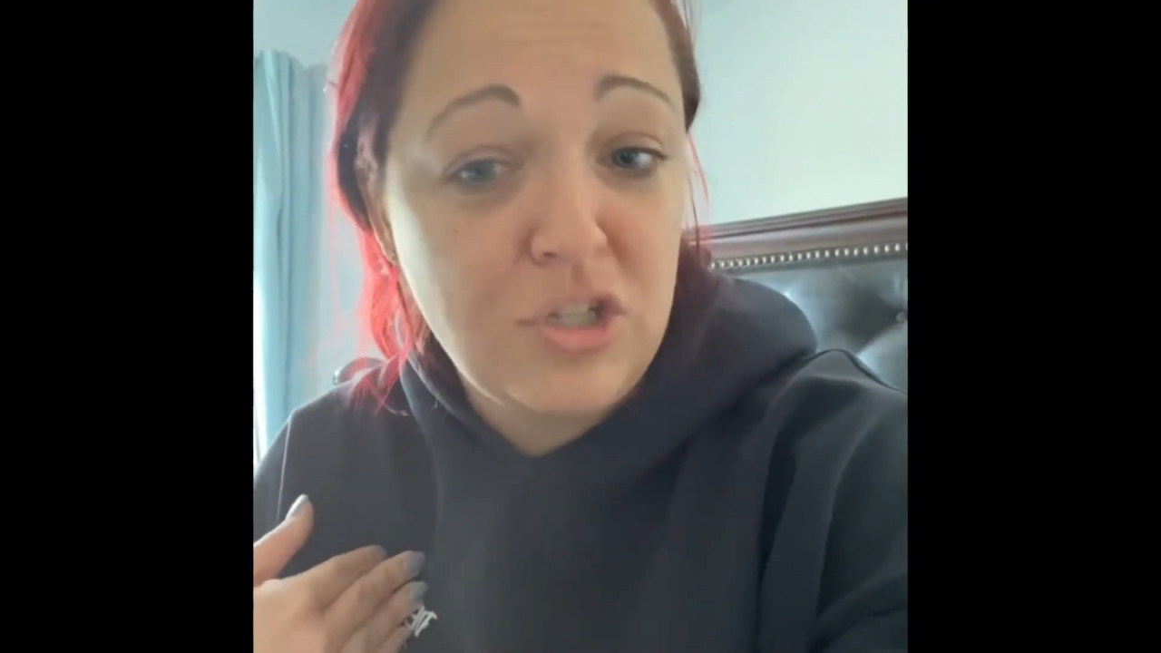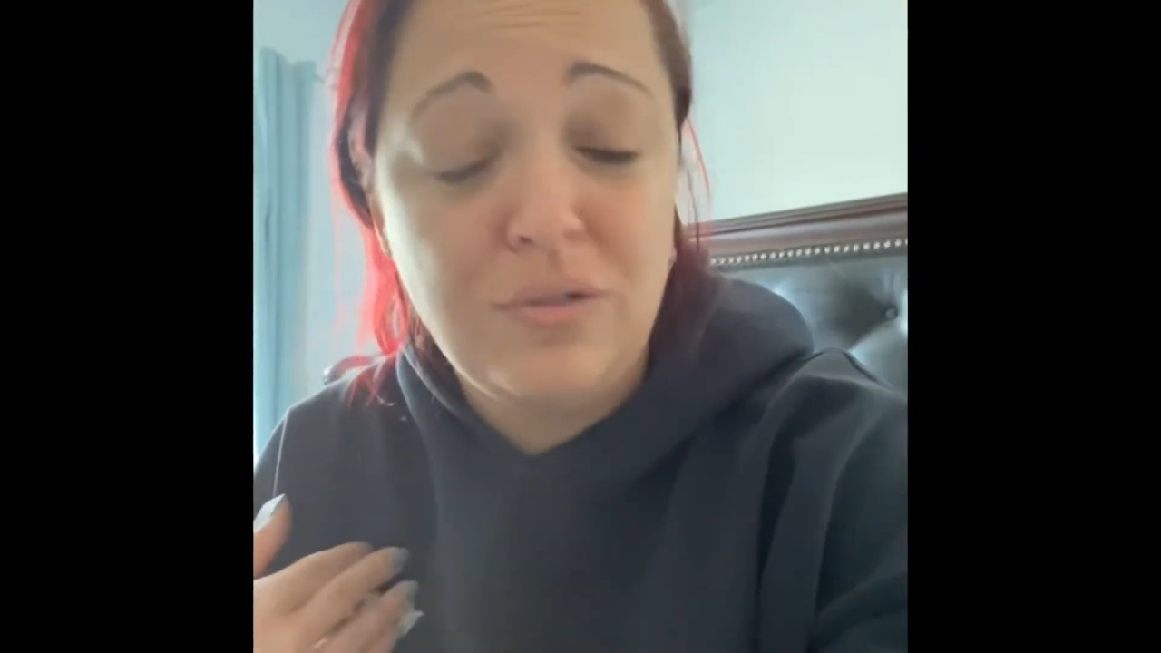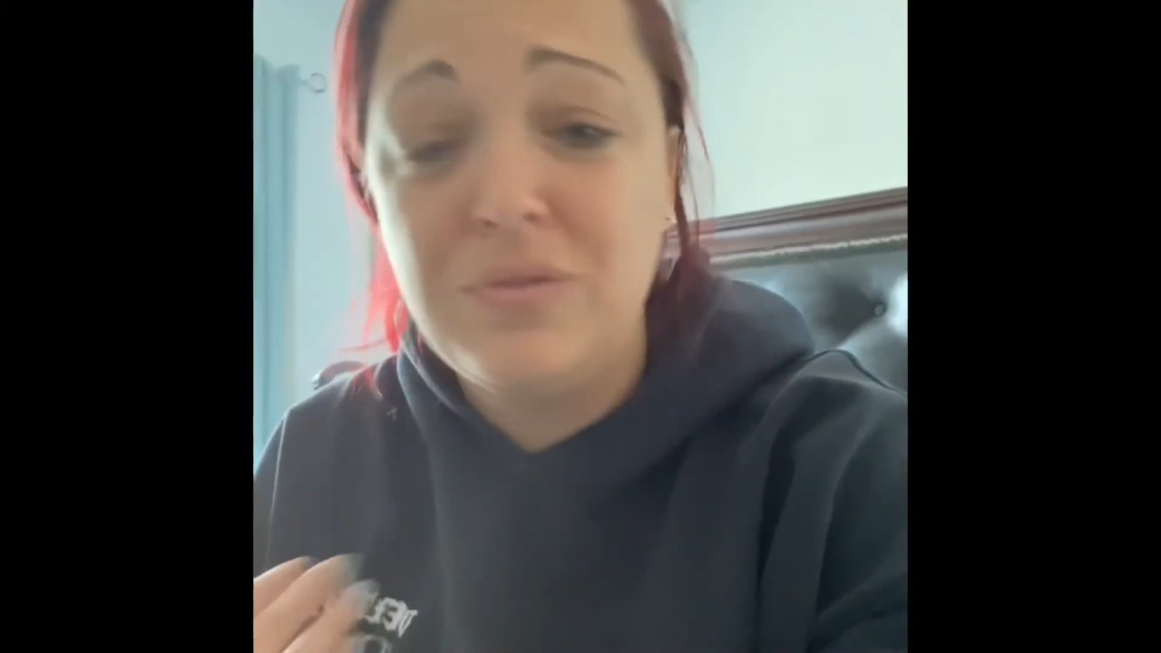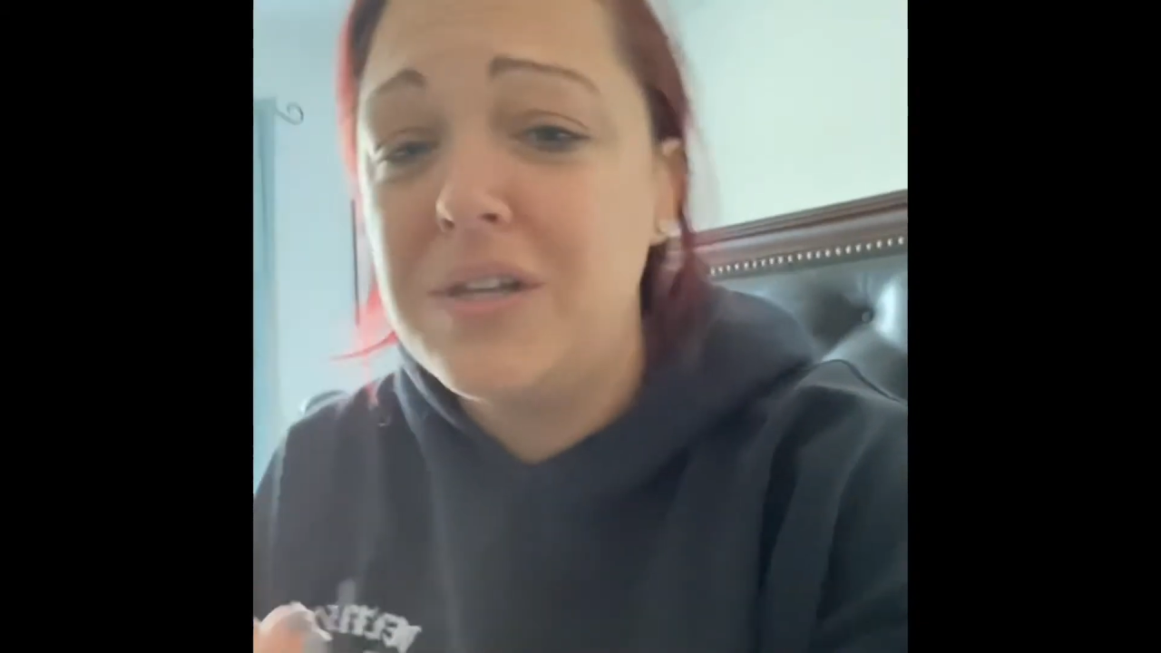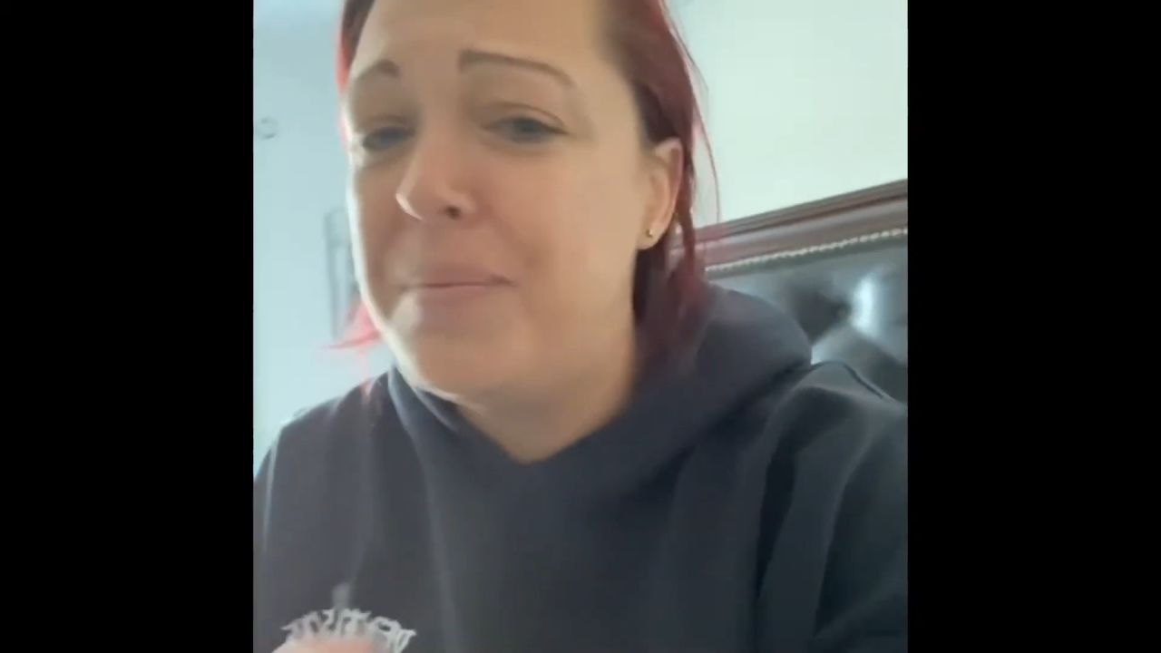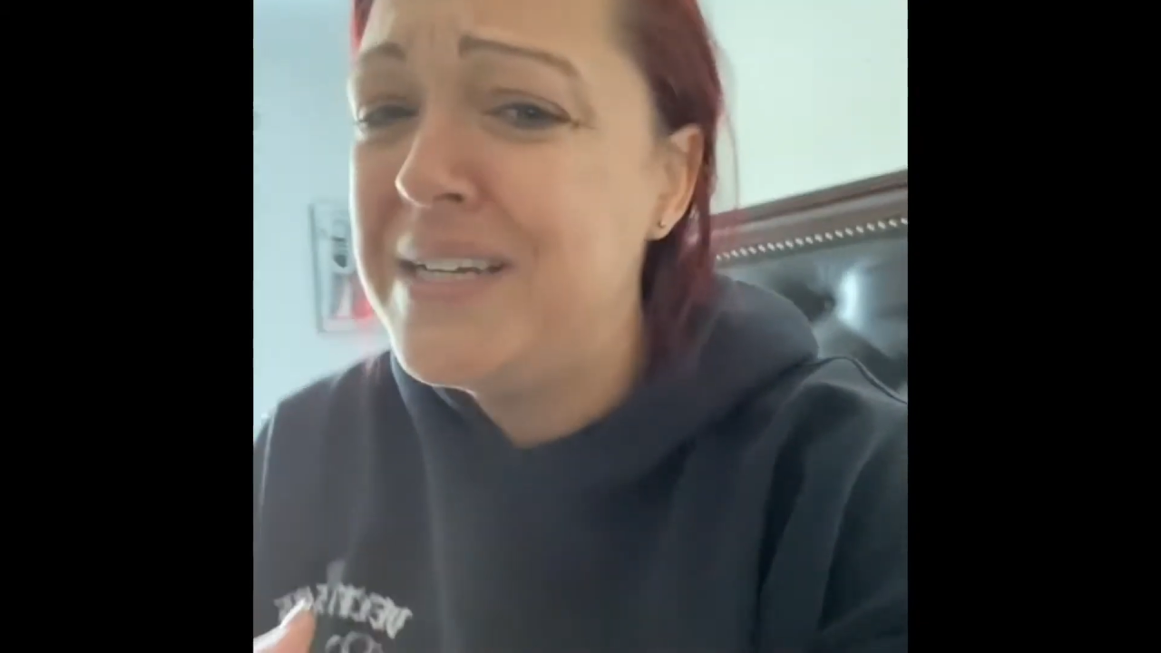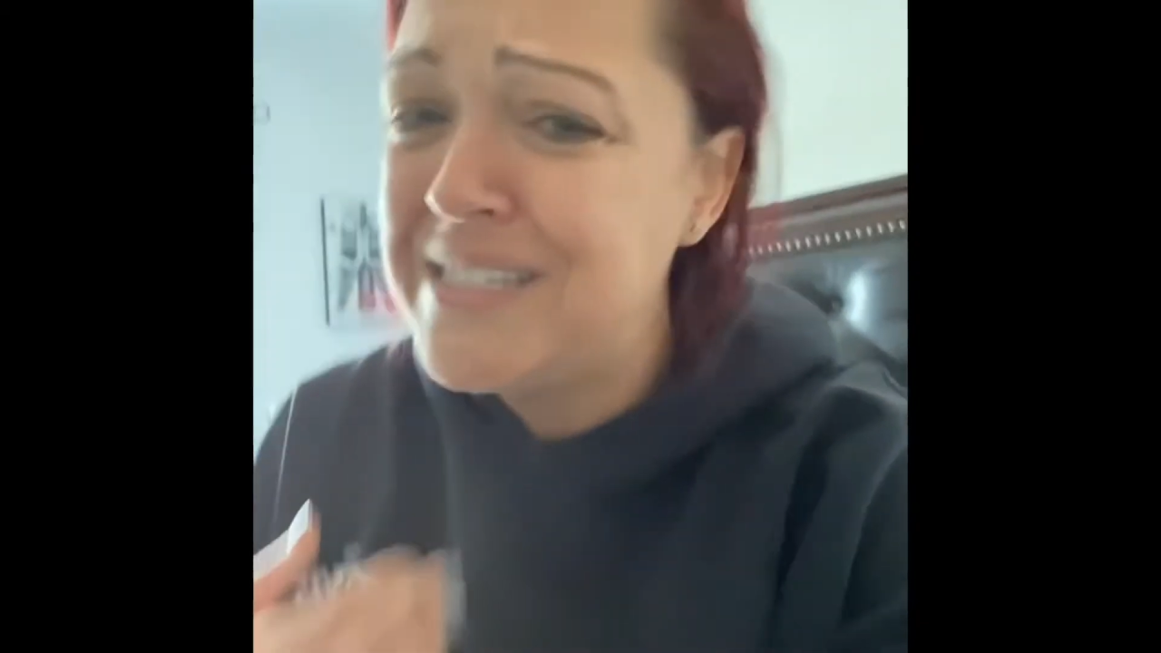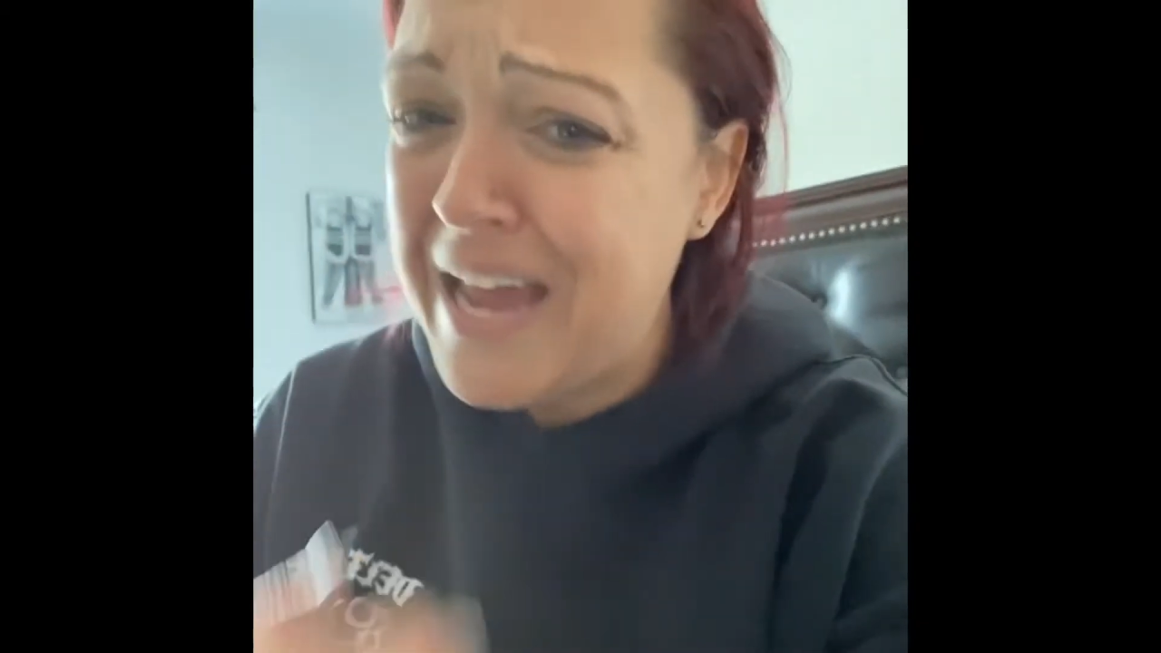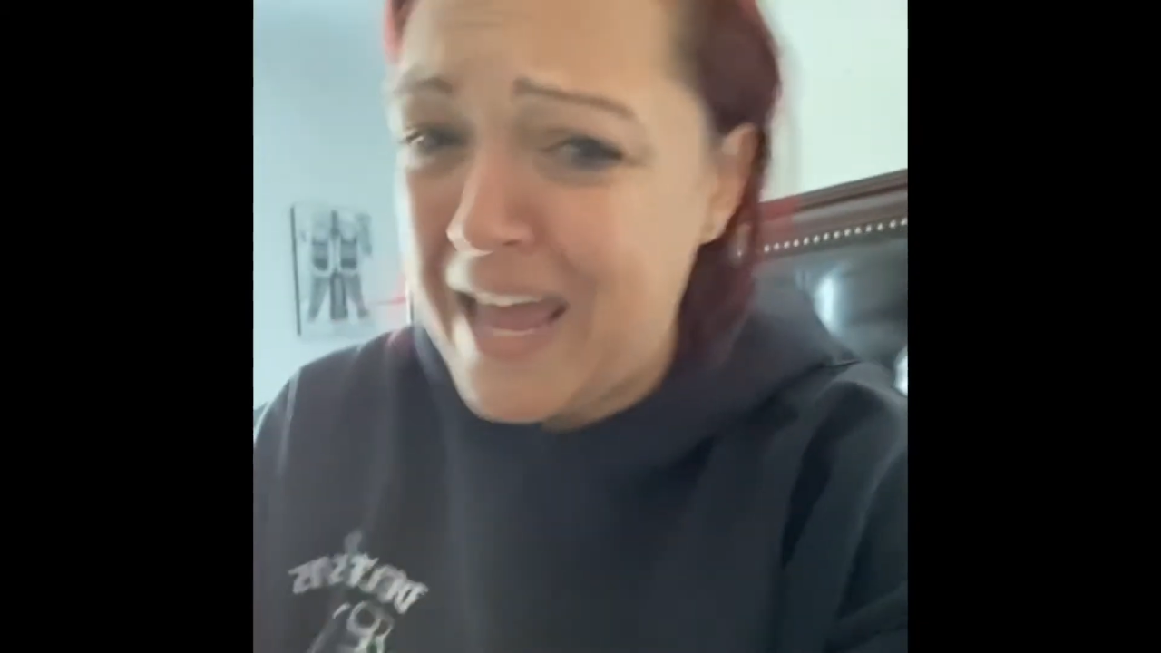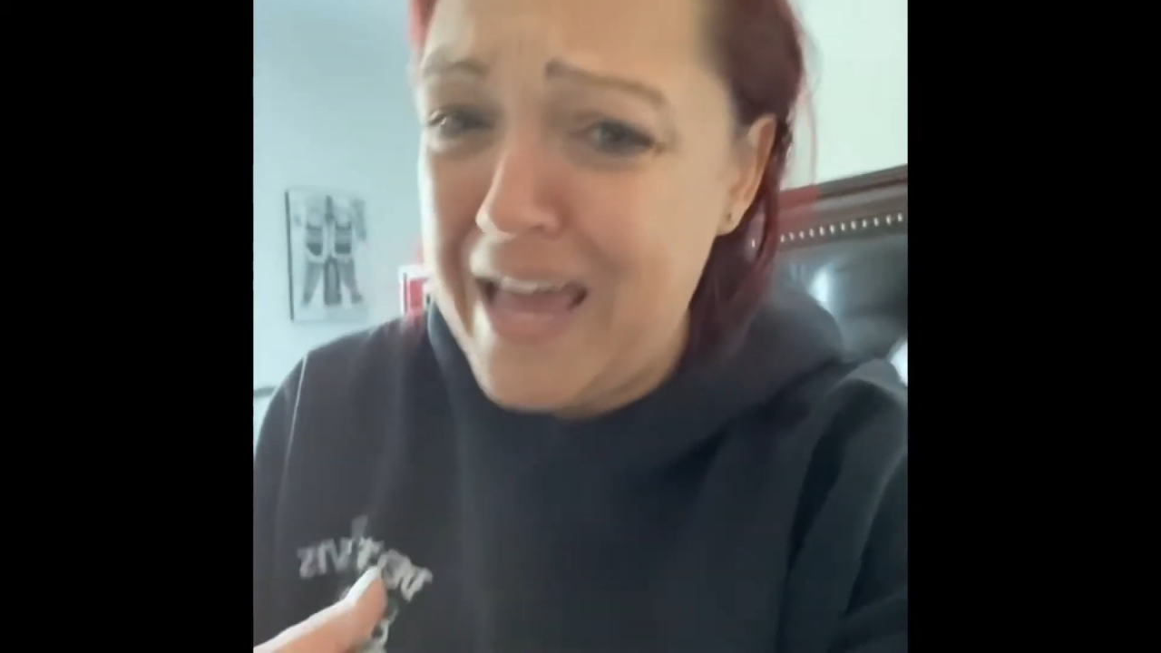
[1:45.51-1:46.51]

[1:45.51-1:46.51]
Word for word: Nobody's had